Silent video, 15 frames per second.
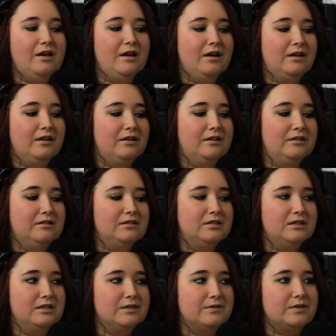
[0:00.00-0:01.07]
and
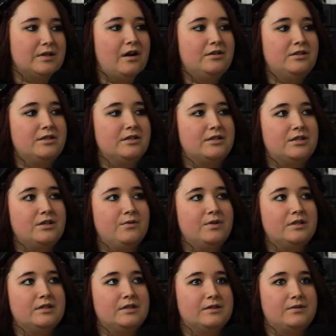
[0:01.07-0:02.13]
so Tasha, she
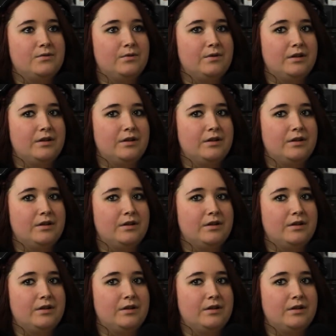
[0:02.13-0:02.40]
went to school